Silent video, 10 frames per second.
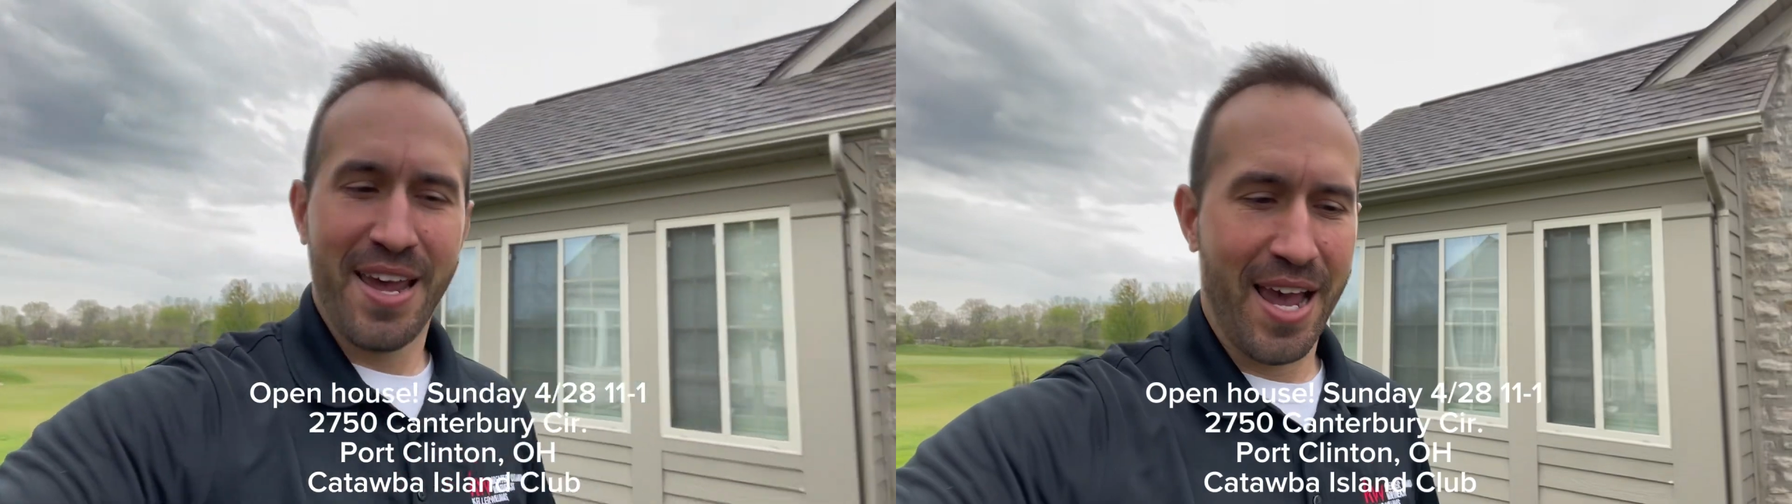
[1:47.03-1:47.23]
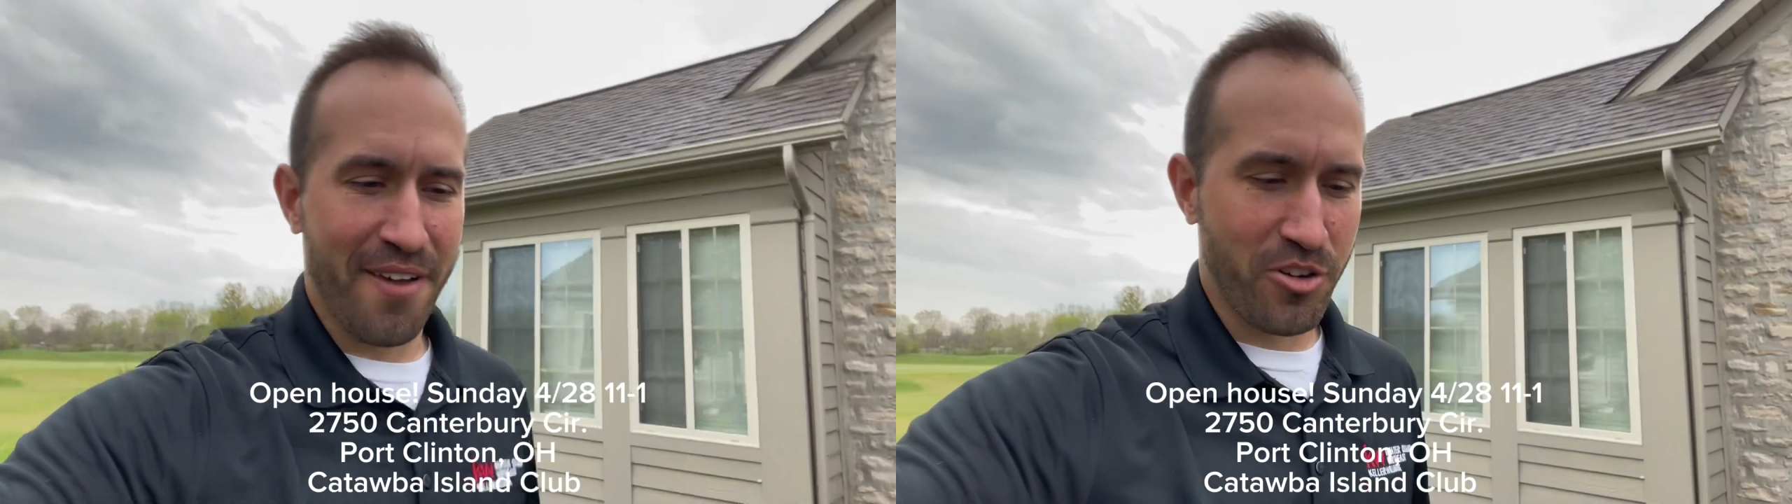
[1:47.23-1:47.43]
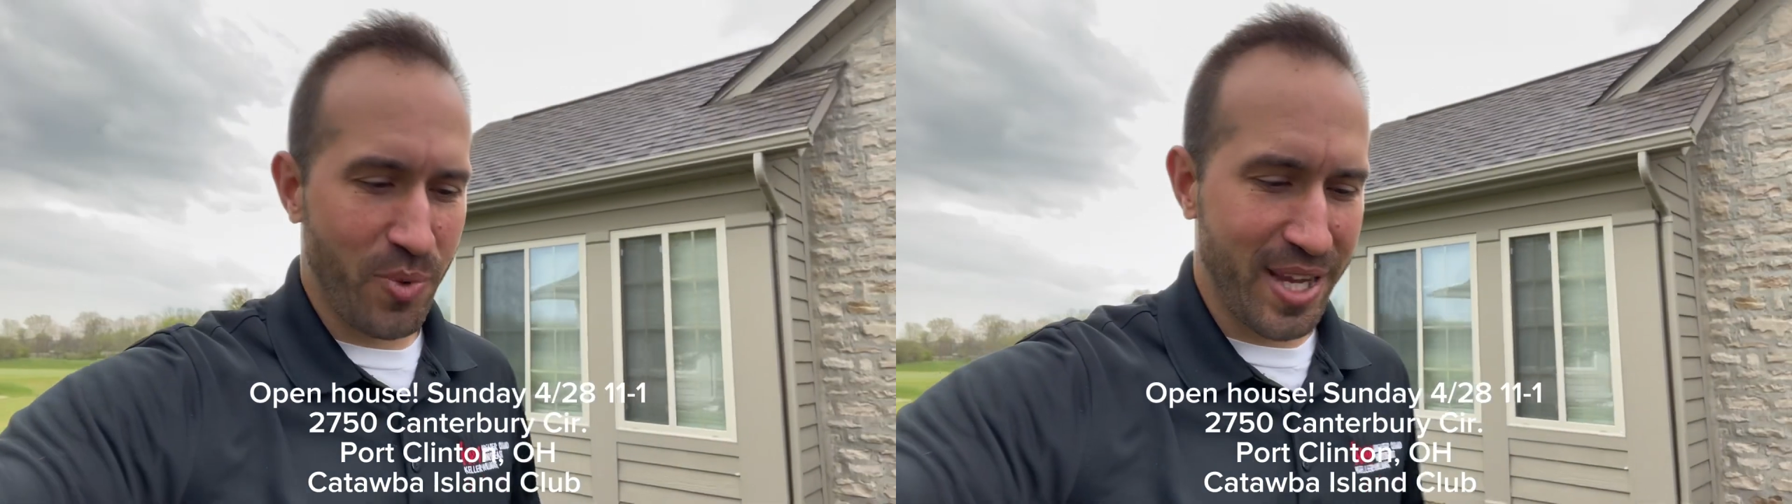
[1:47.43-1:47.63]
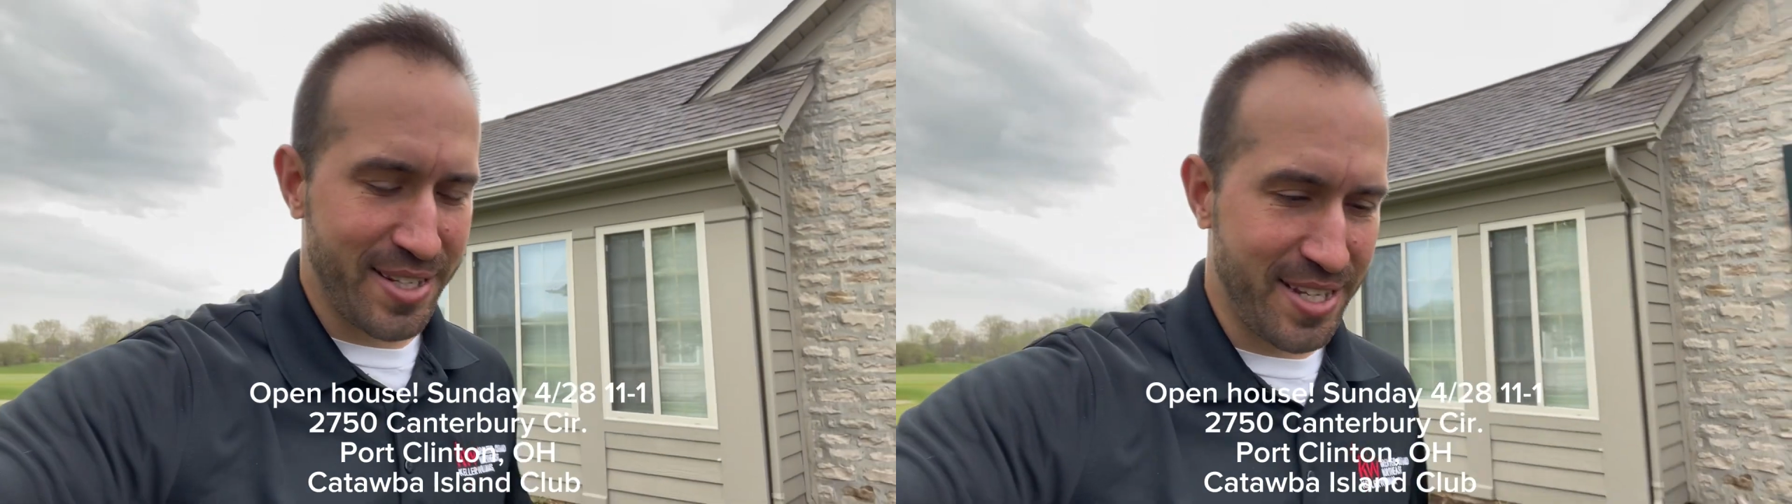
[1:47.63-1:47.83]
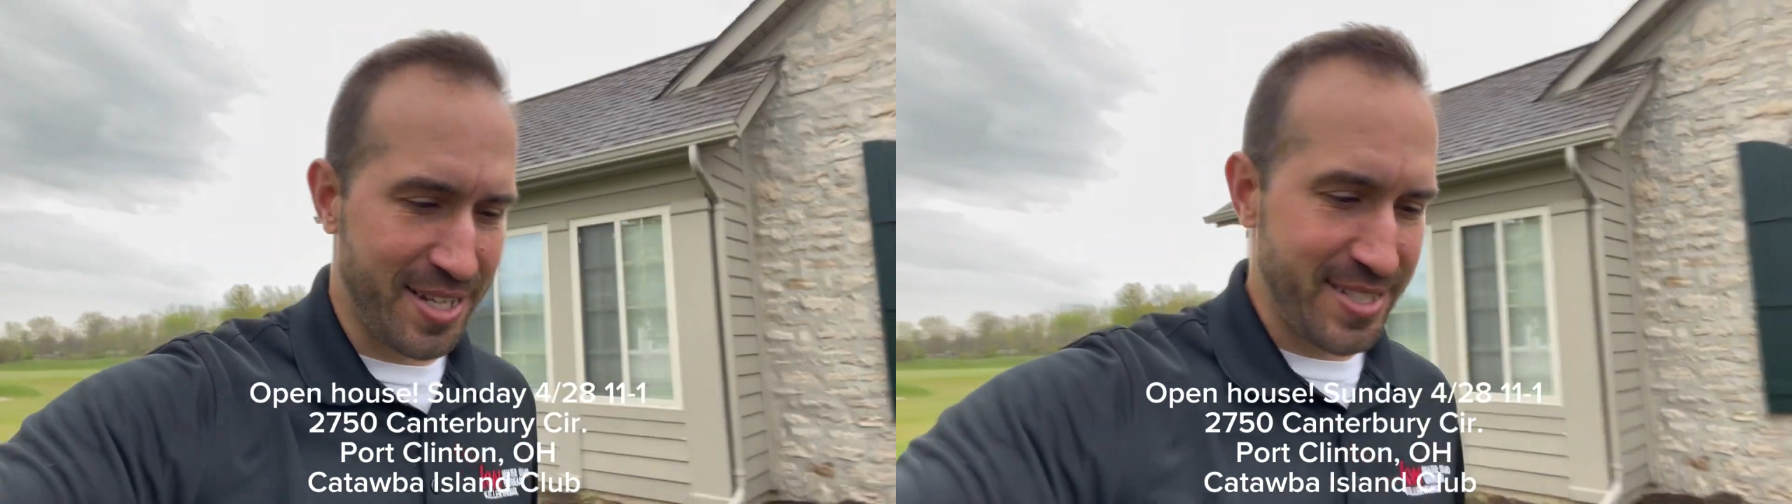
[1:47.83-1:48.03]
after we get
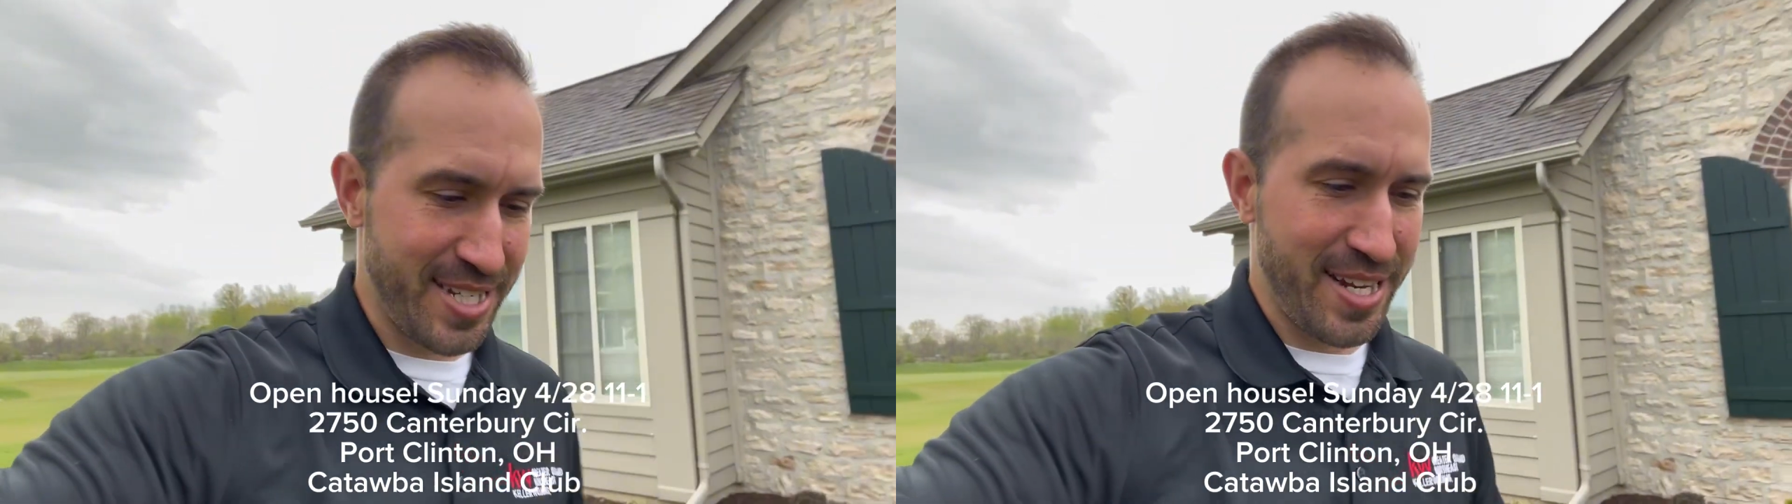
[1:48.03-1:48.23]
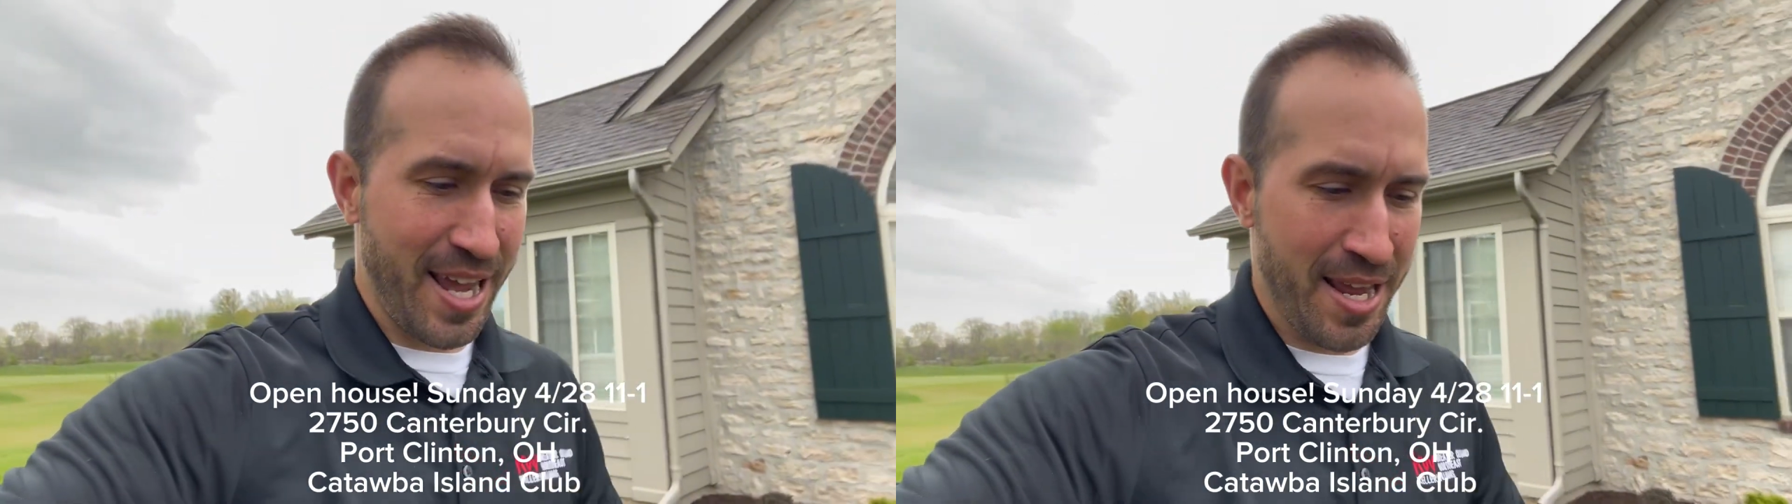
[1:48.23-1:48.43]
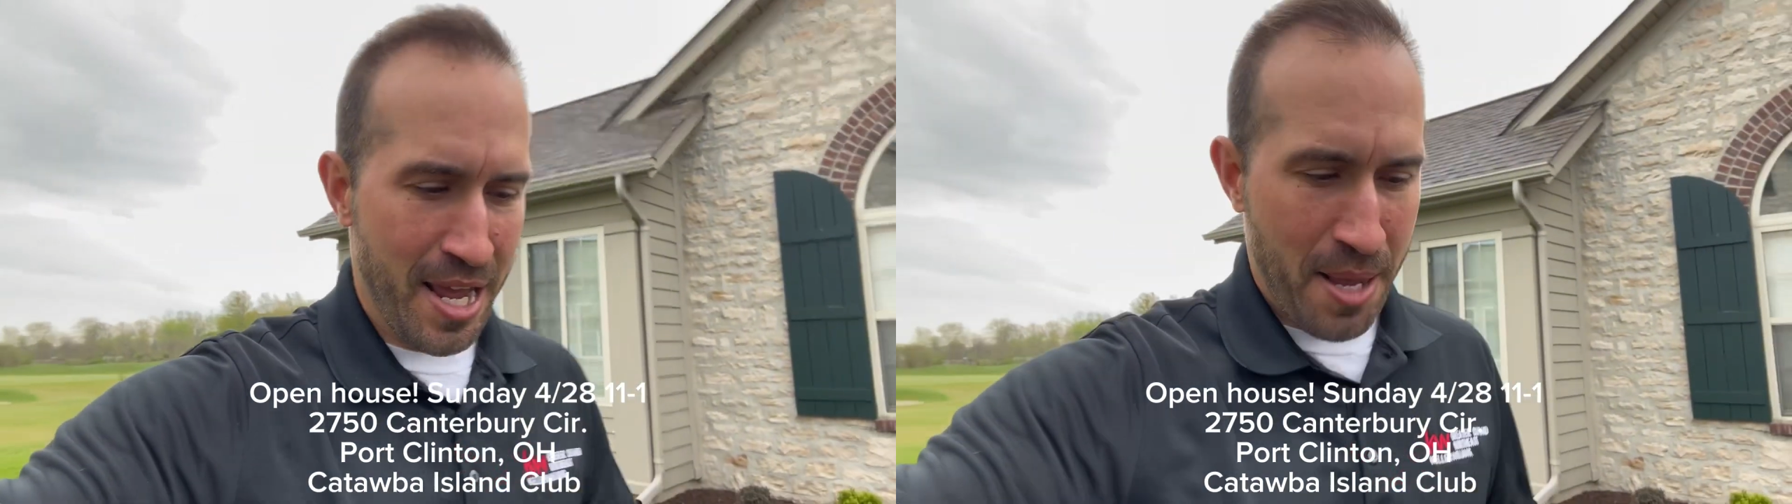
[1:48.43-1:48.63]
done today.